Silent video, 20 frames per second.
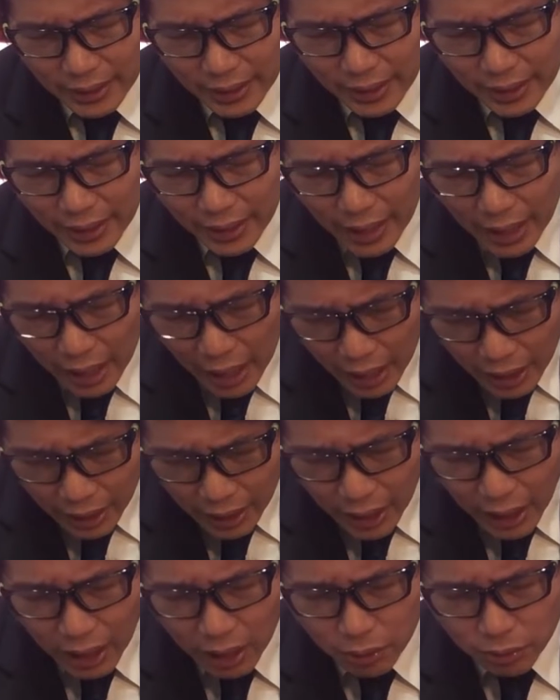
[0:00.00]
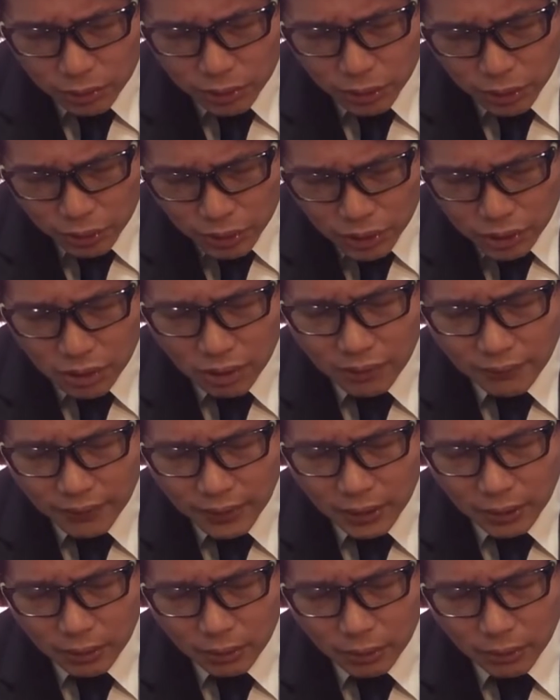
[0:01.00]
And allow your
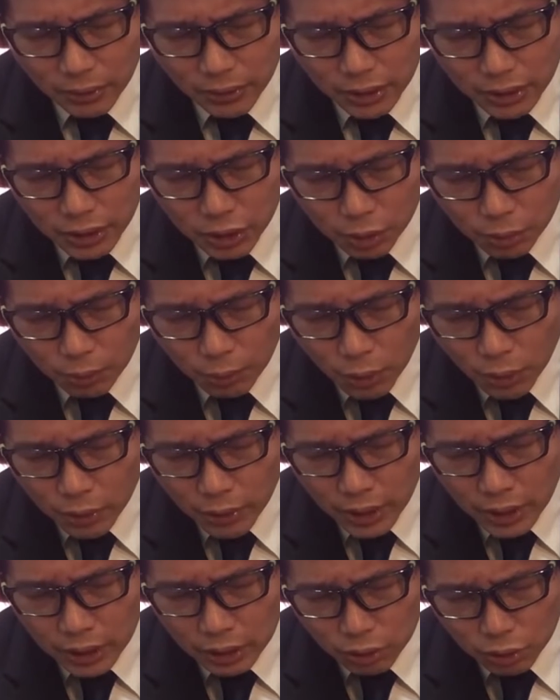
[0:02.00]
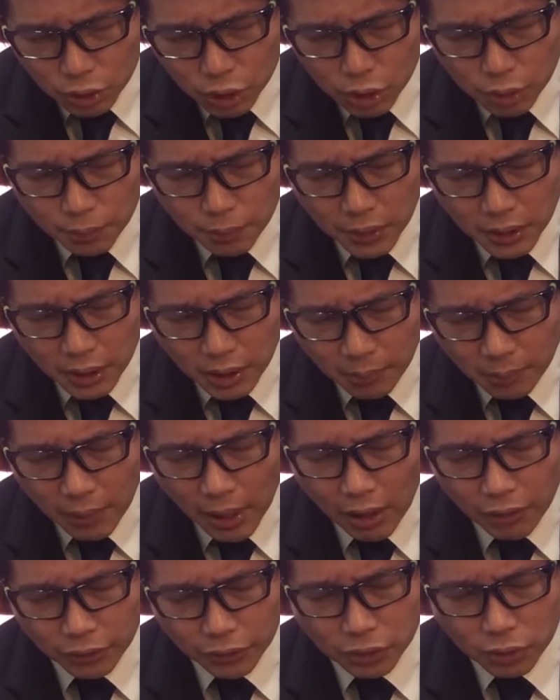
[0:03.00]
servant, Lord, this morning to speak
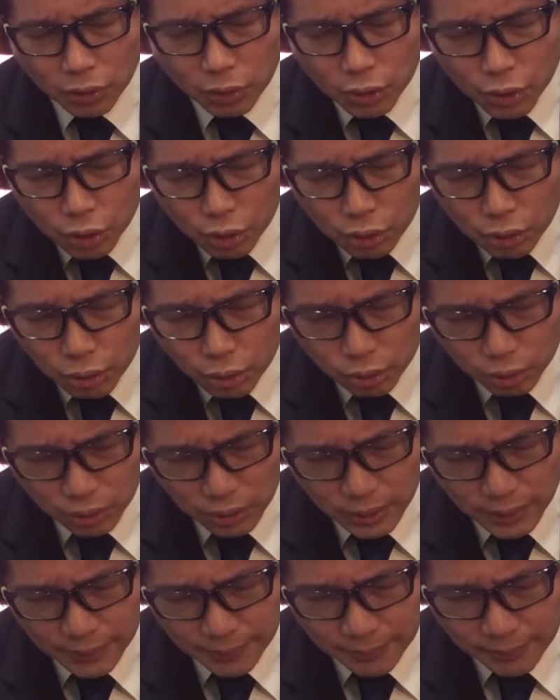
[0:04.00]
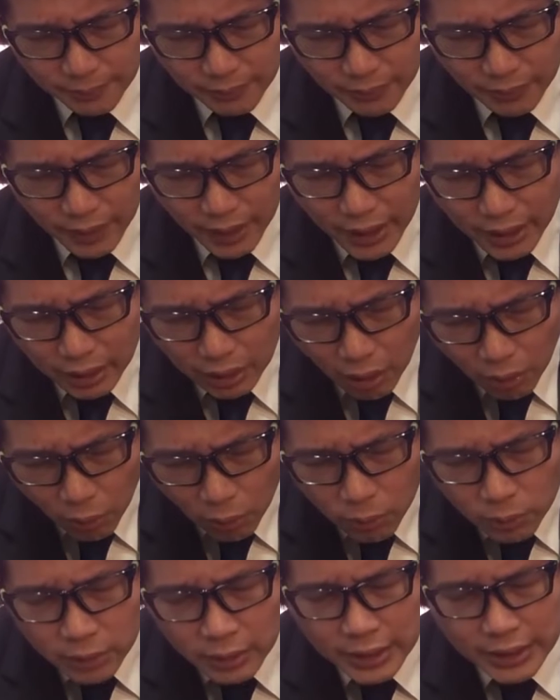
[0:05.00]
about your truth and
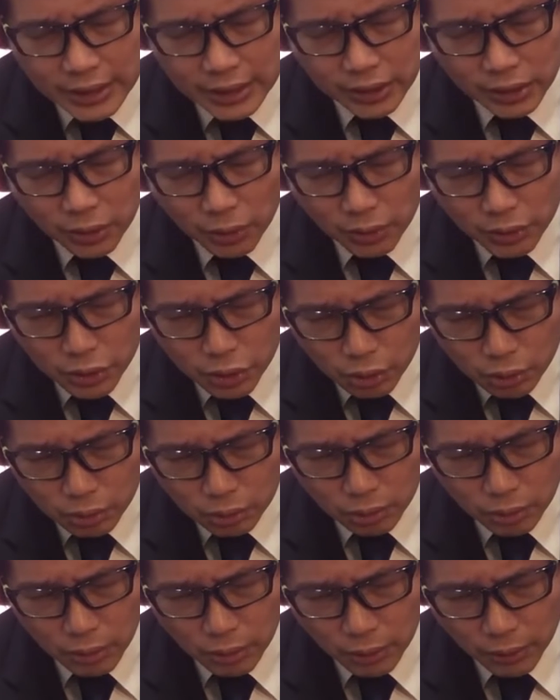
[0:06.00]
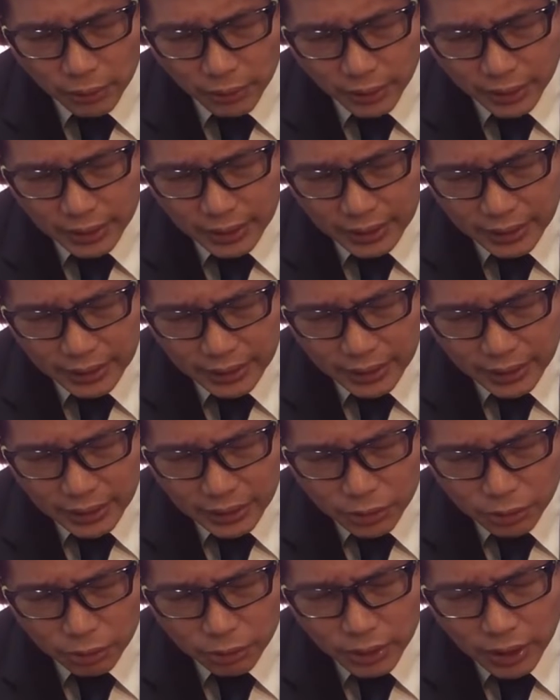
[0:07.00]
only your truth, Lord,
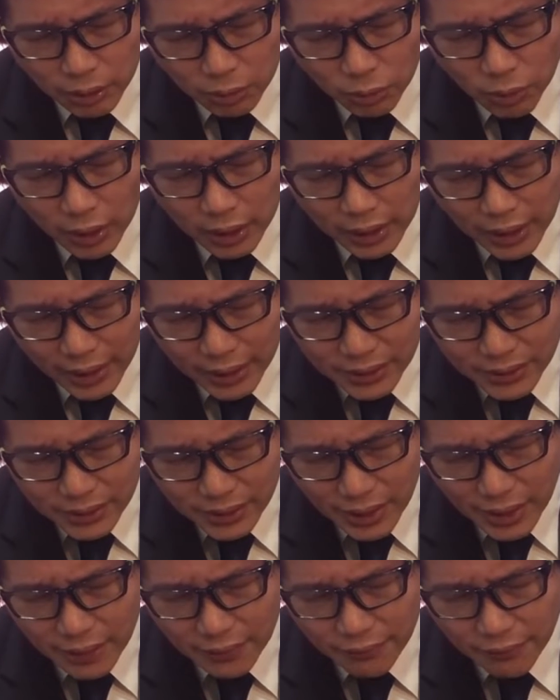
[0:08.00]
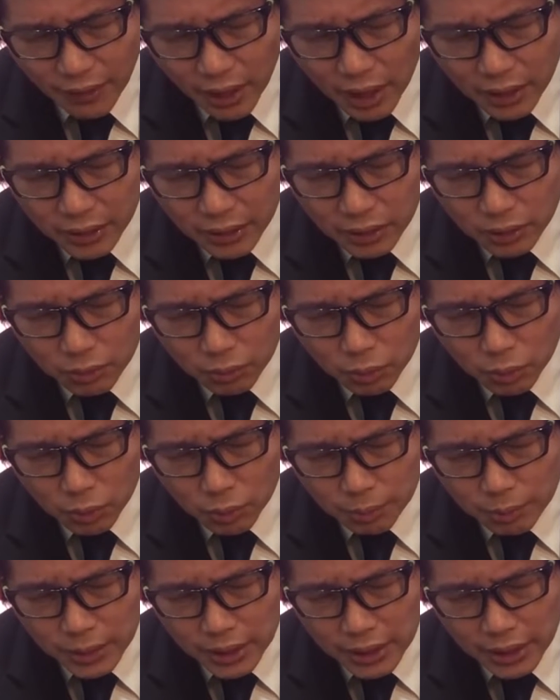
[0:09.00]
so that what I say, Father,
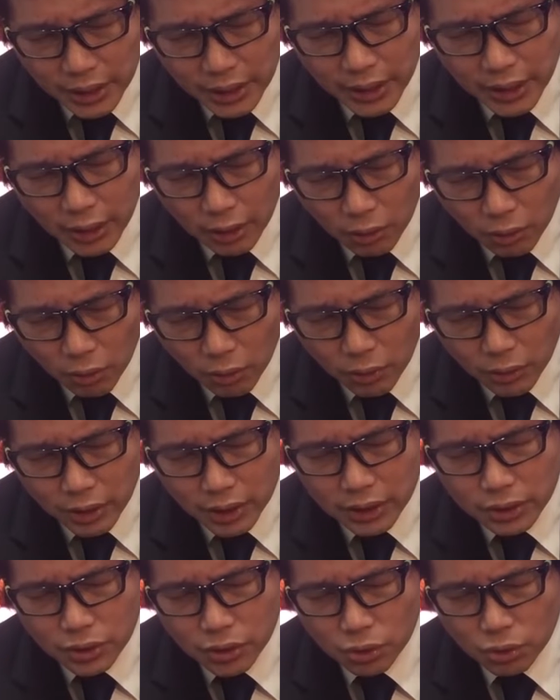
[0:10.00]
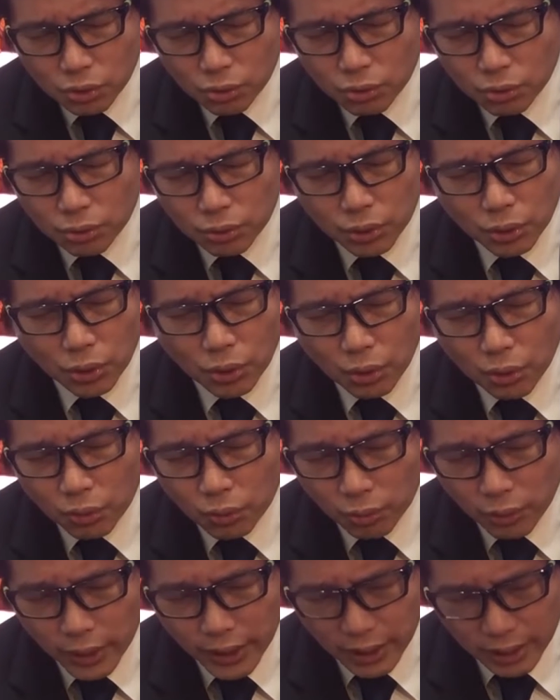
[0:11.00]
will be in accordance to
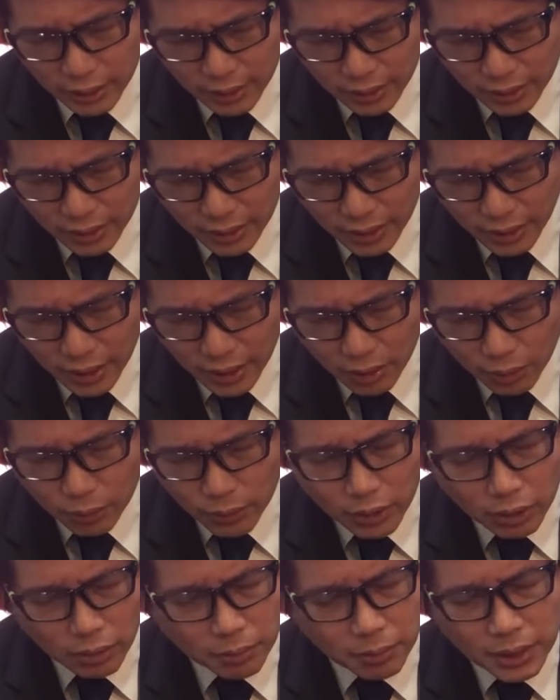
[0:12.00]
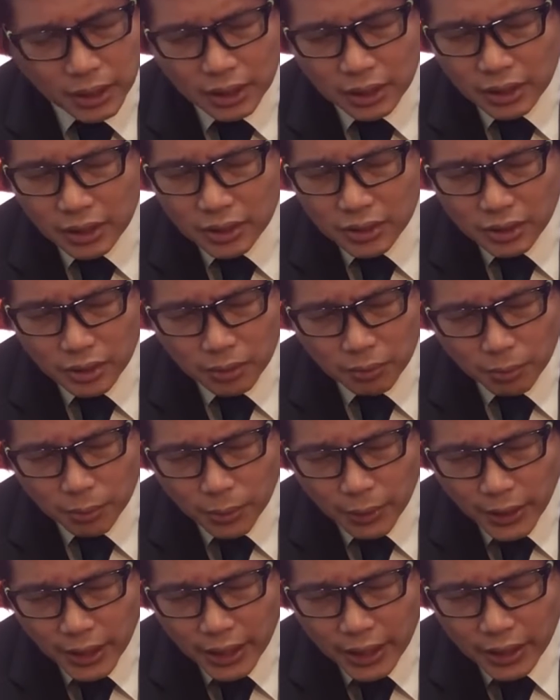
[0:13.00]
your will. We commit this in
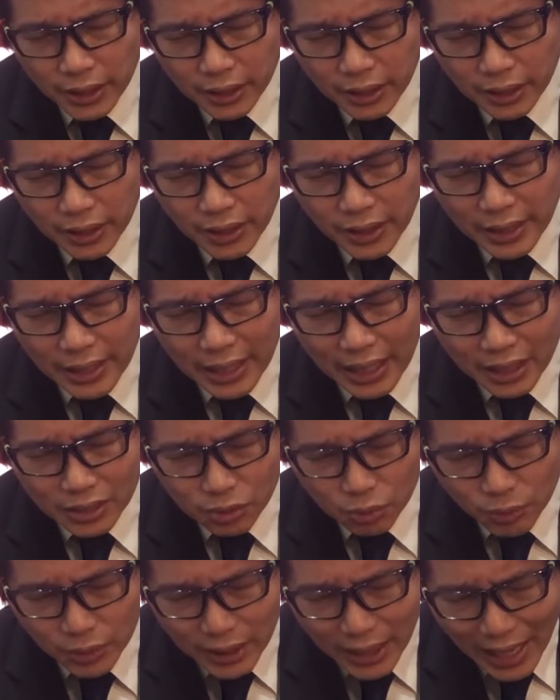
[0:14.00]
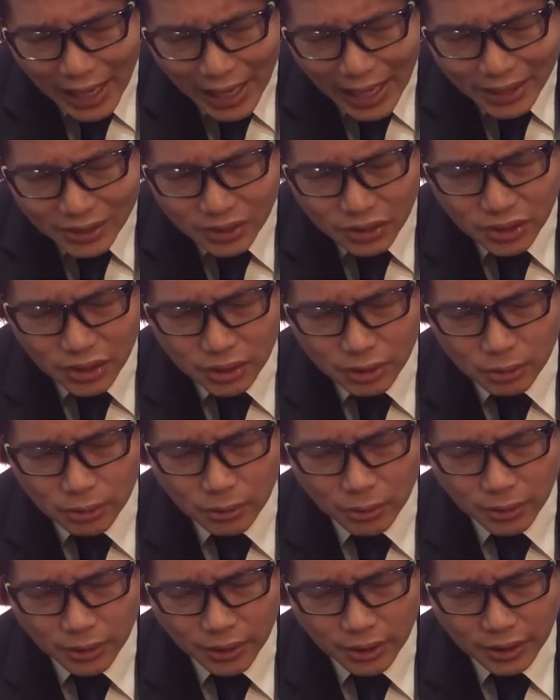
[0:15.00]
prayer as we ask this,
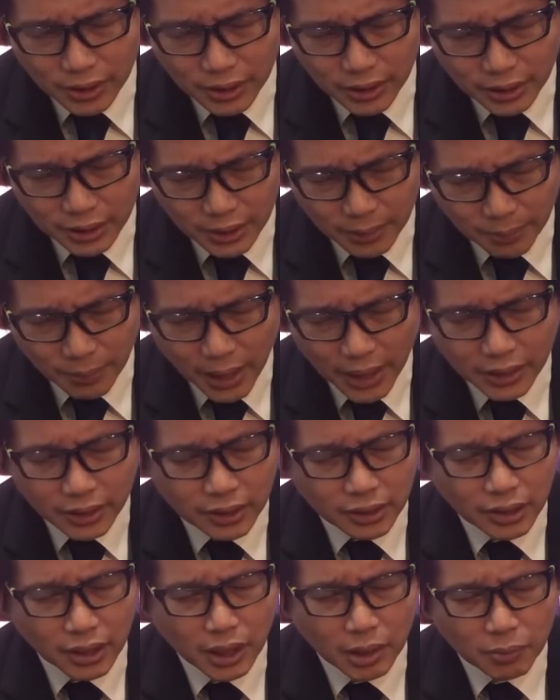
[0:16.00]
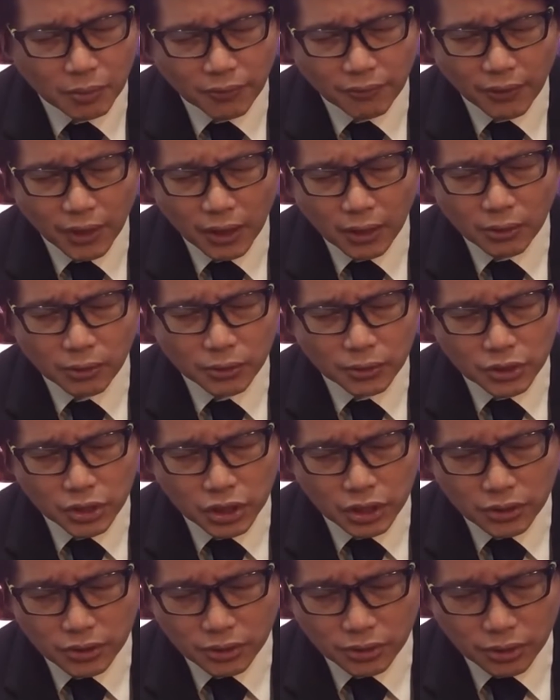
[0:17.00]
Lord, in the mighty name of our Lord
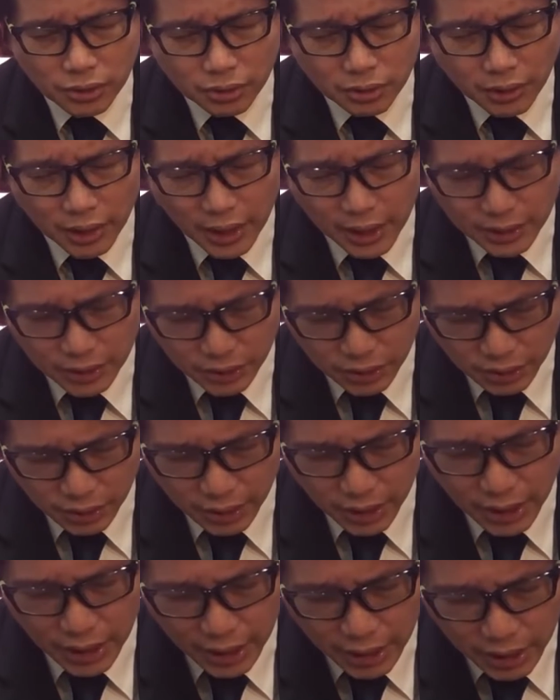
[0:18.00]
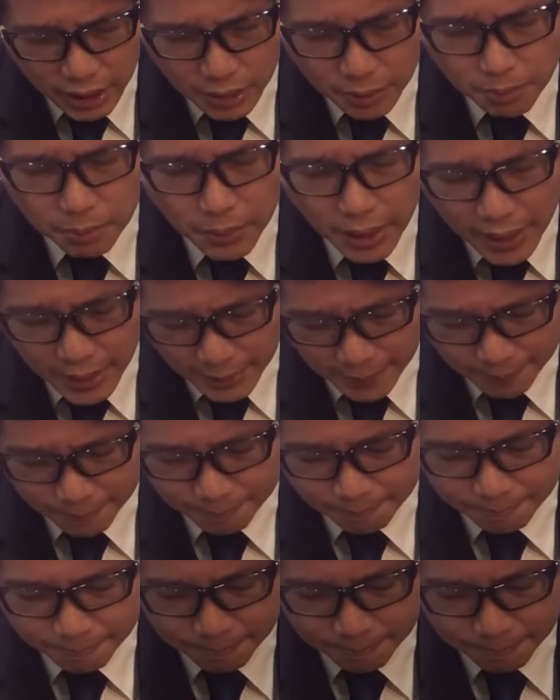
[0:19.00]
Jesus Christ. Amen.